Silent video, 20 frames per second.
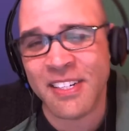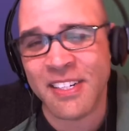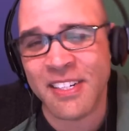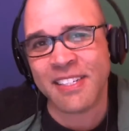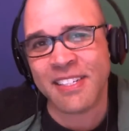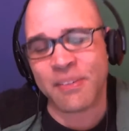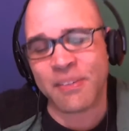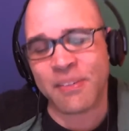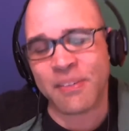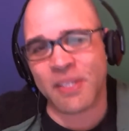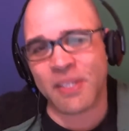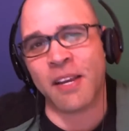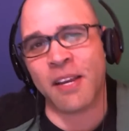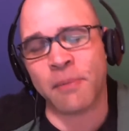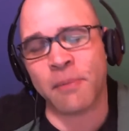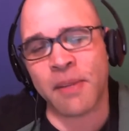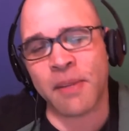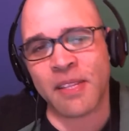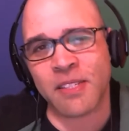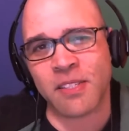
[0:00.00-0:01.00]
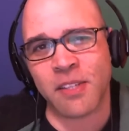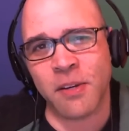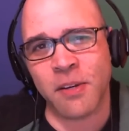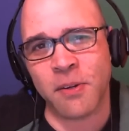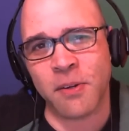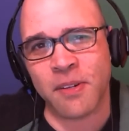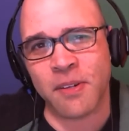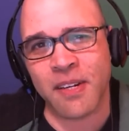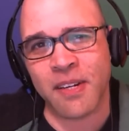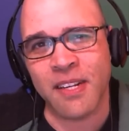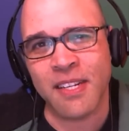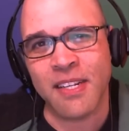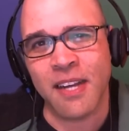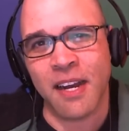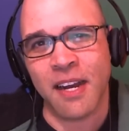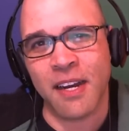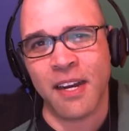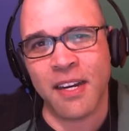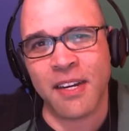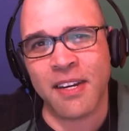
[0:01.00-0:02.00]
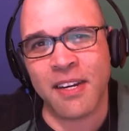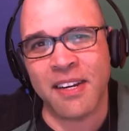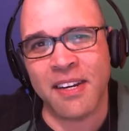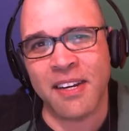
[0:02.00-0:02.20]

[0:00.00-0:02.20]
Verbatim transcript: We're talking about the zone. Work from home.